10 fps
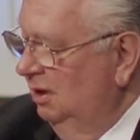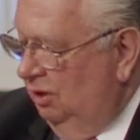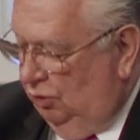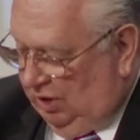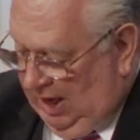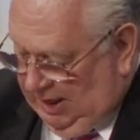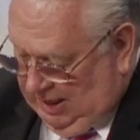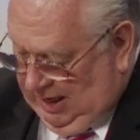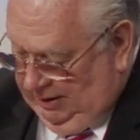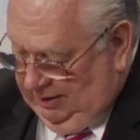You
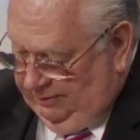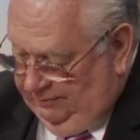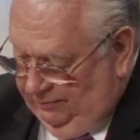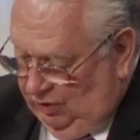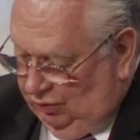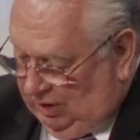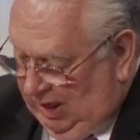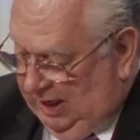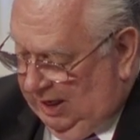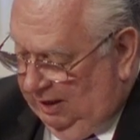cannot
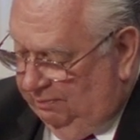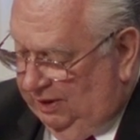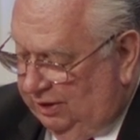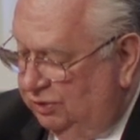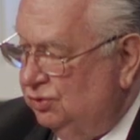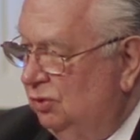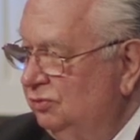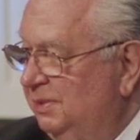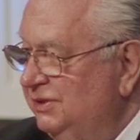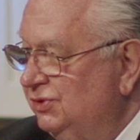be
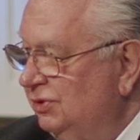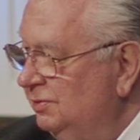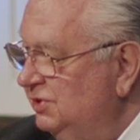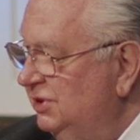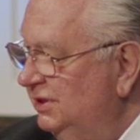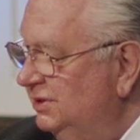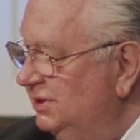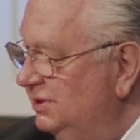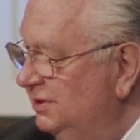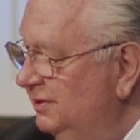controlled by
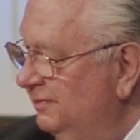circumstances.